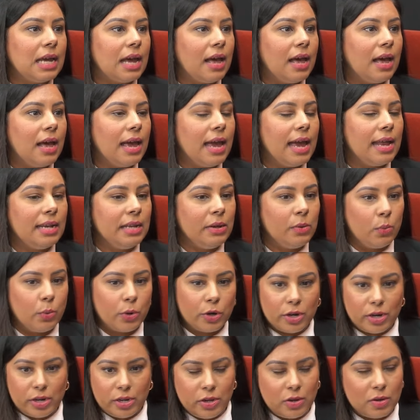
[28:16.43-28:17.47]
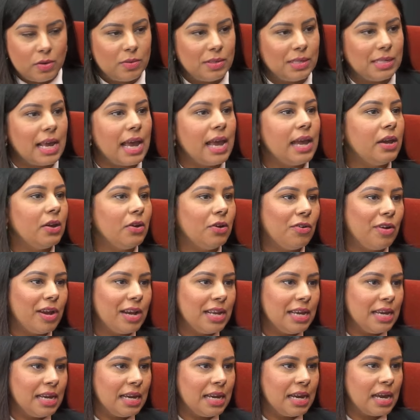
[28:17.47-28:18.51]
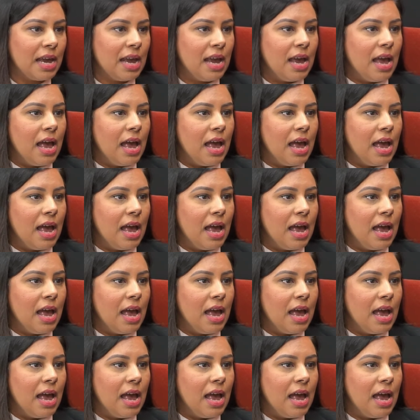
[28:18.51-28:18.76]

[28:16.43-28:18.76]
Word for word: Uh, any word you say or any